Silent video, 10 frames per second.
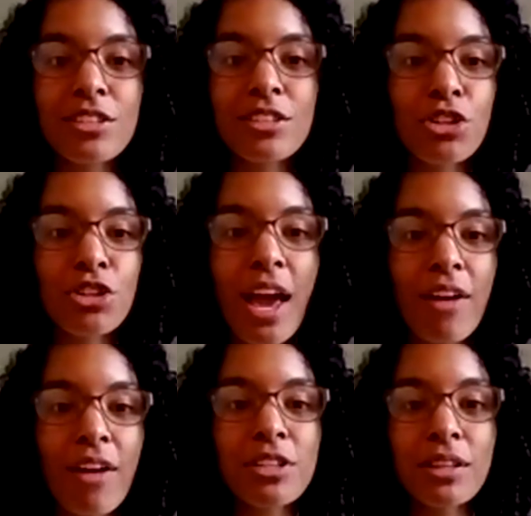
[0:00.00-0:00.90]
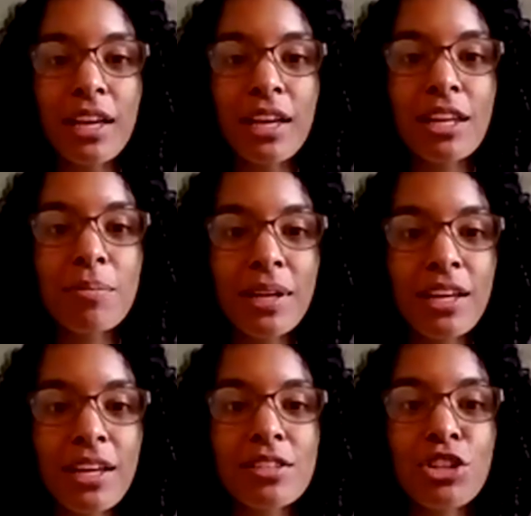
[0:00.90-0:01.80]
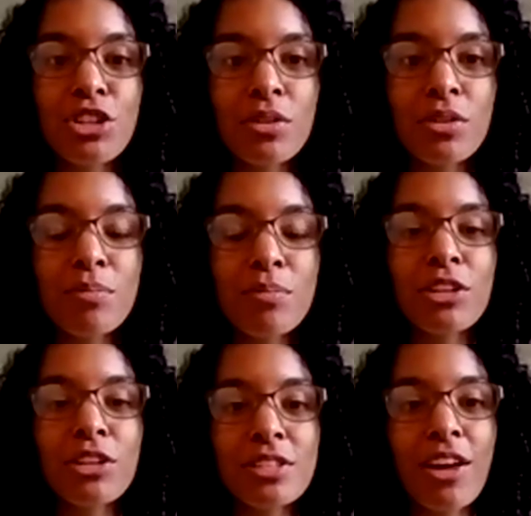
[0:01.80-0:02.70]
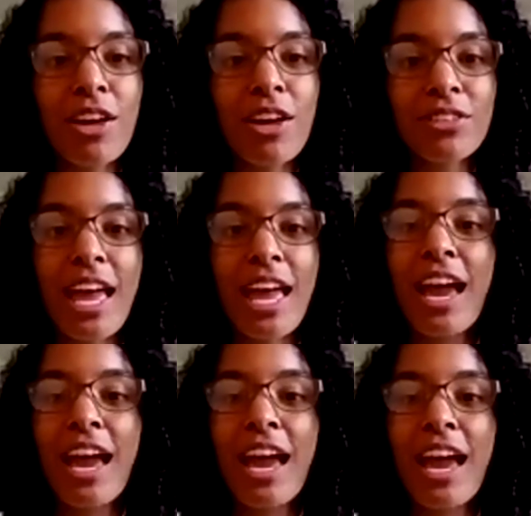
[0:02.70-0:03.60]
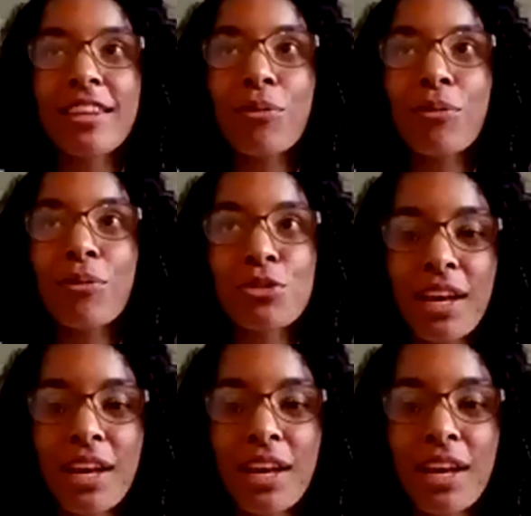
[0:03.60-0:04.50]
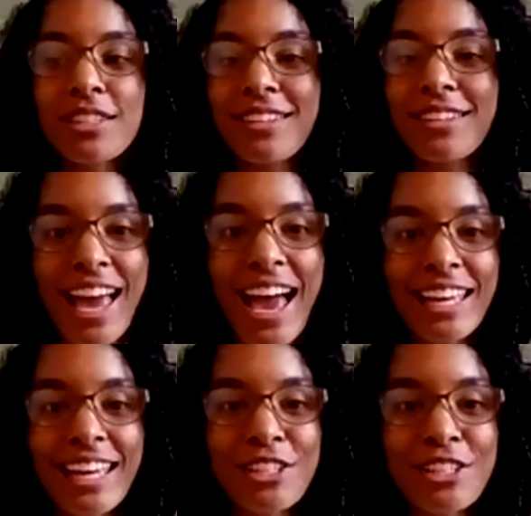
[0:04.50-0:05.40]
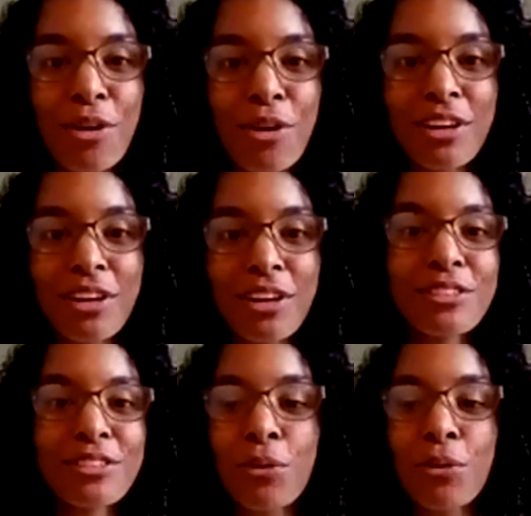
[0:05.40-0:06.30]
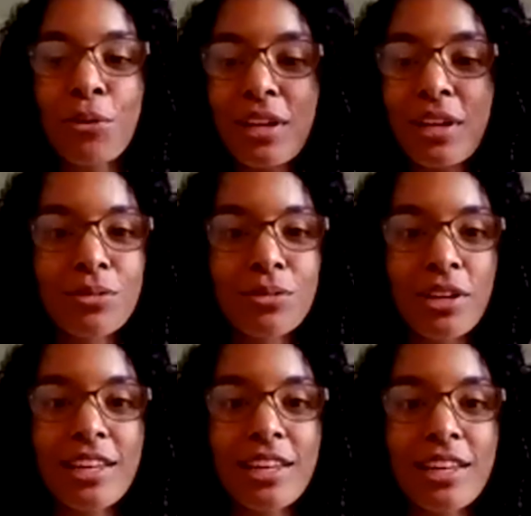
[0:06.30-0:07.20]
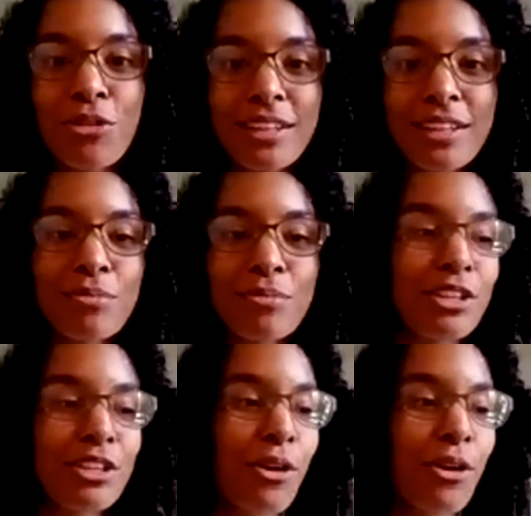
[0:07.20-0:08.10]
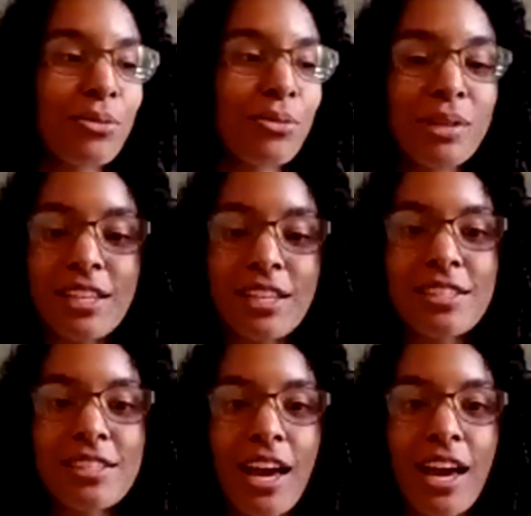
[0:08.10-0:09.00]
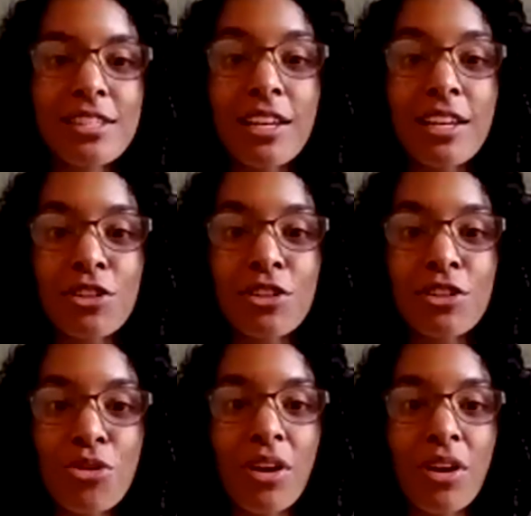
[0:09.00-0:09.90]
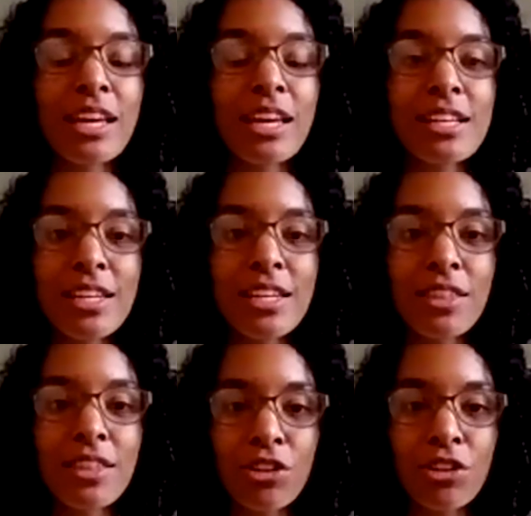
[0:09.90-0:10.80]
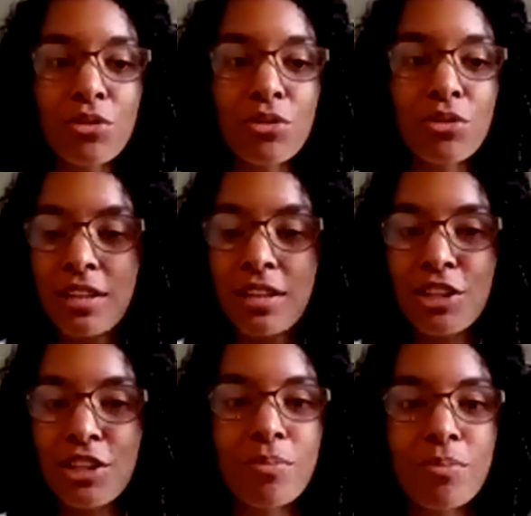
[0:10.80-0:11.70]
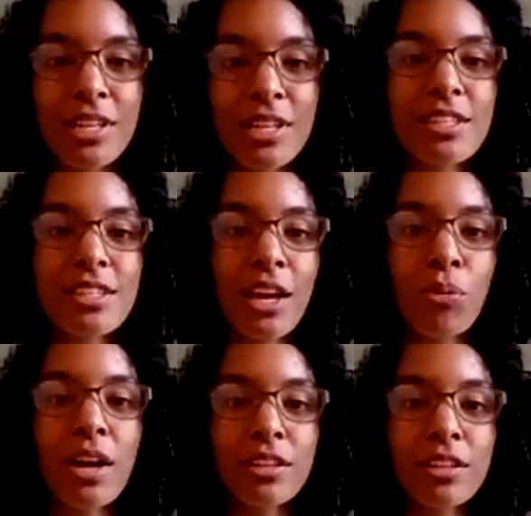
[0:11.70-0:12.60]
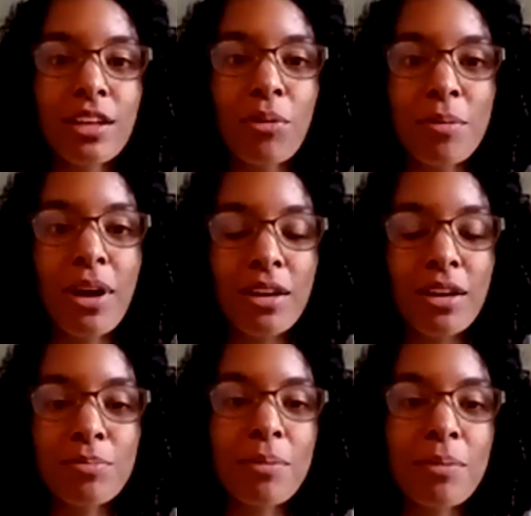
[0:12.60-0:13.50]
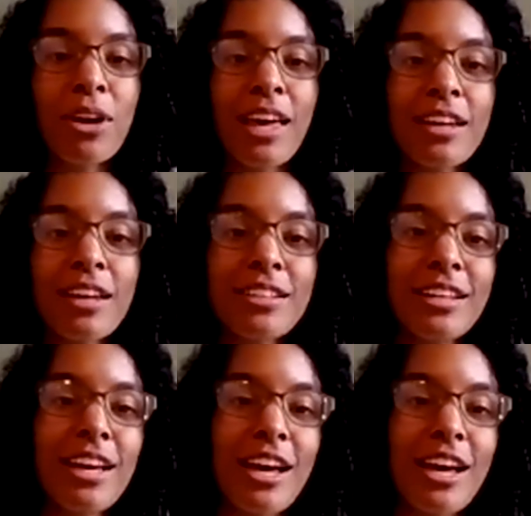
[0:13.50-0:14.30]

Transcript: you don't have to be like anybody else. You can be yourself. And that was when I said, I need to know more. Like what what are they doing? You know, because I see their joy and I see their unique humanness and I want I want to be a part of that.